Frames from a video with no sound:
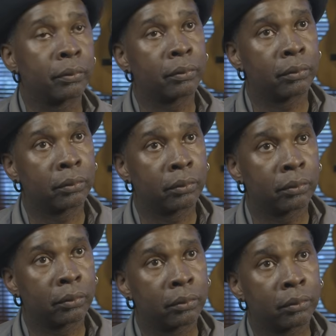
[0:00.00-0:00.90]
Because
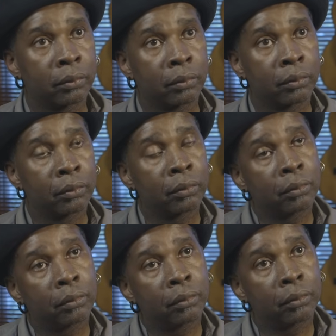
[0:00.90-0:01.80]

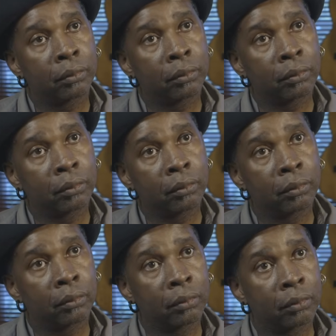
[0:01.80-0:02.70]
the Band of Gypsies
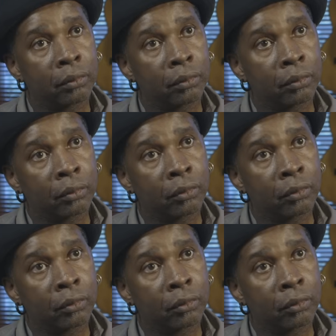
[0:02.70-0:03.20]
album in particular.